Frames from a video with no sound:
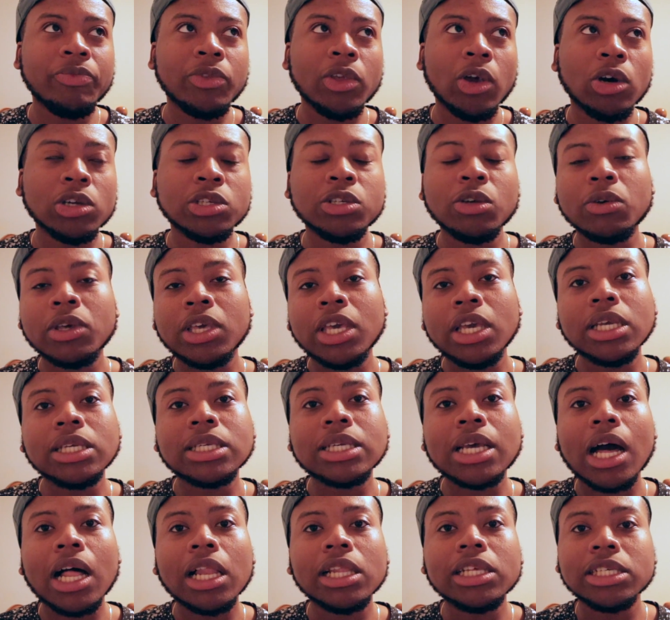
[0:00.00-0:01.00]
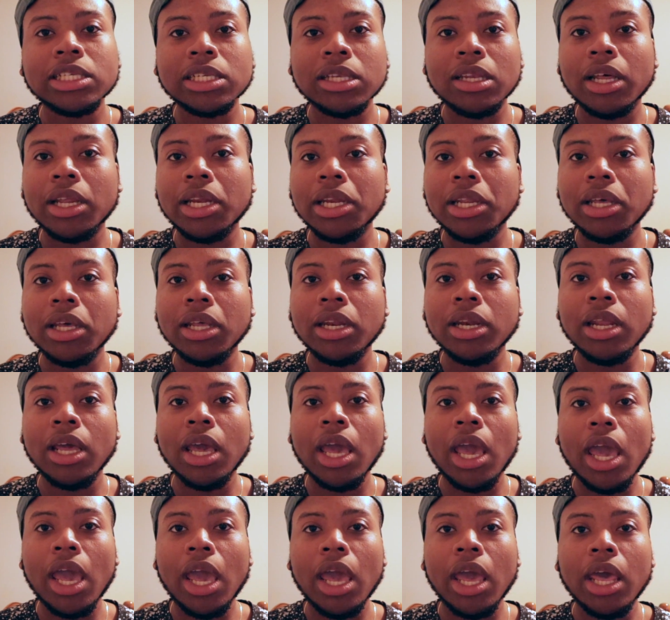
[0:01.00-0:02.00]
also King's College London
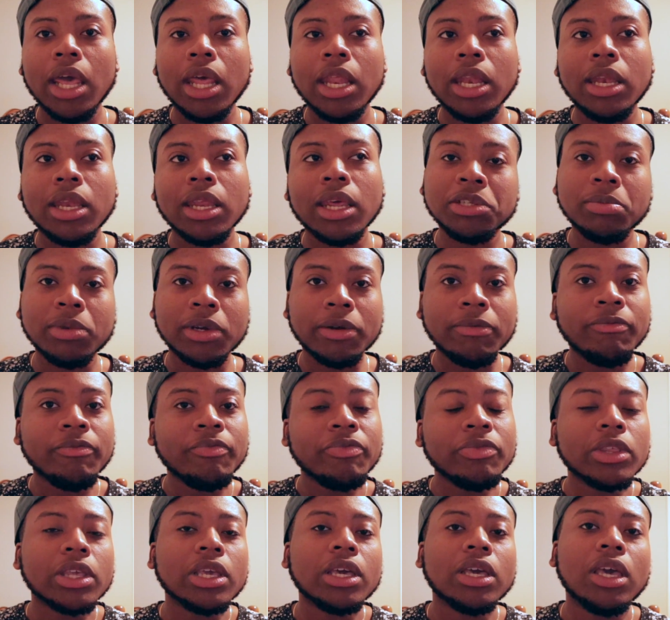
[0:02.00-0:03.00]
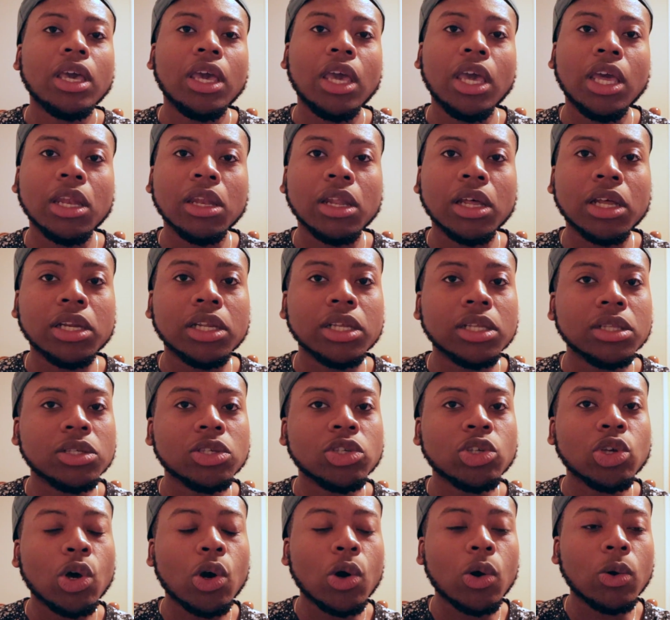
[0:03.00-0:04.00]
and Richmond in London.
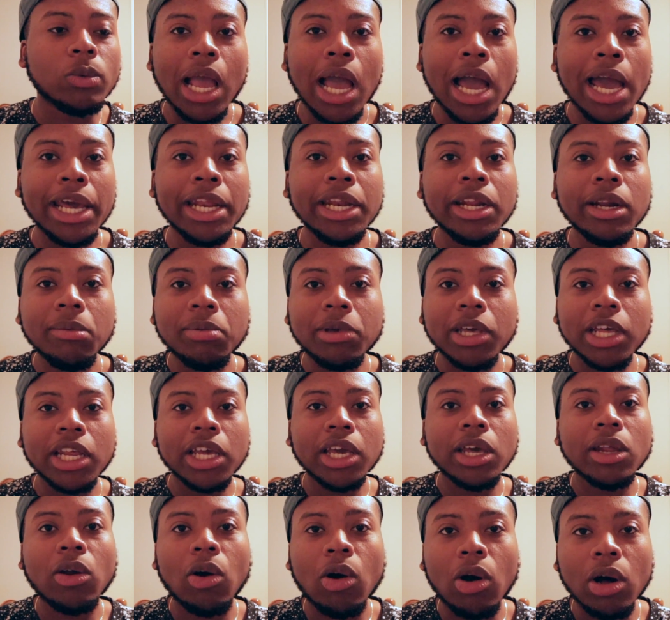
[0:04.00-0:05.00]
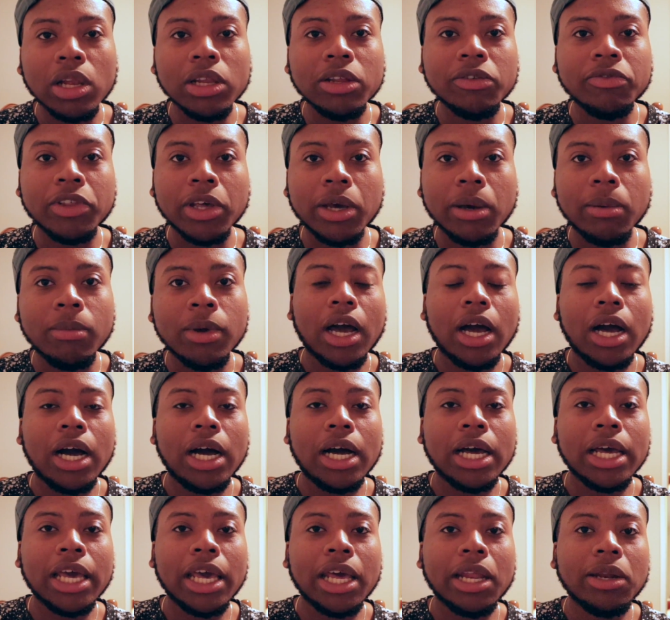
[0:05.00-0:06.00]
So I ended up getting in all of them,
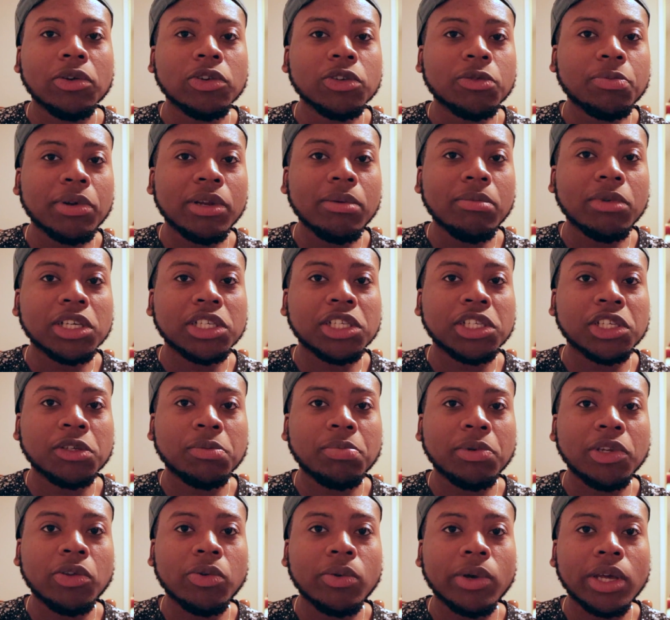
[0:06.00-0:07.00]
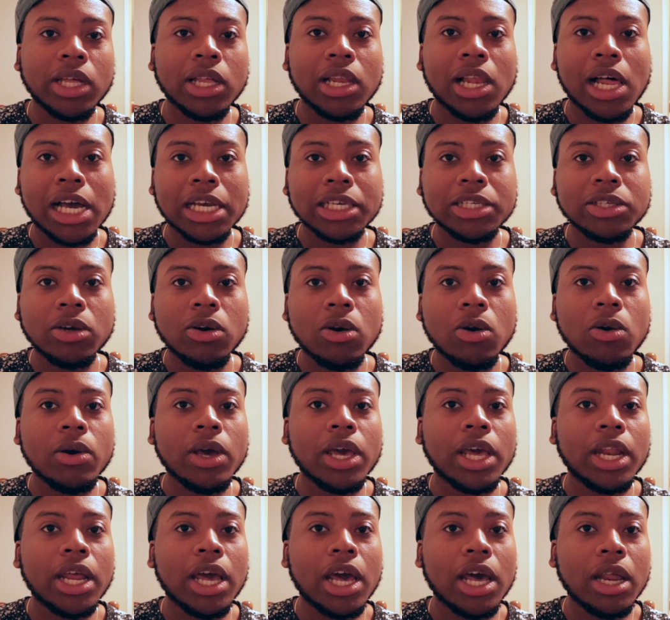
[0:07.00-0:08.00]
and it was pretty much just between Glasgow
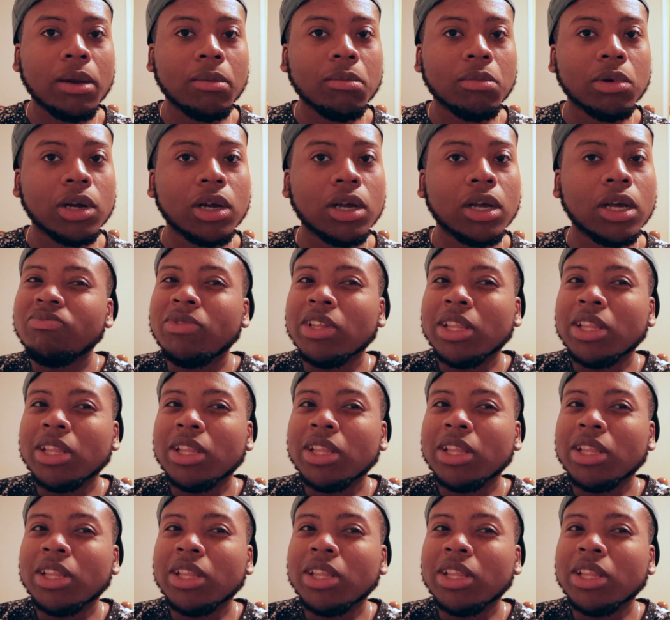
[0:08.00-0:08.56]
and Edinburgh.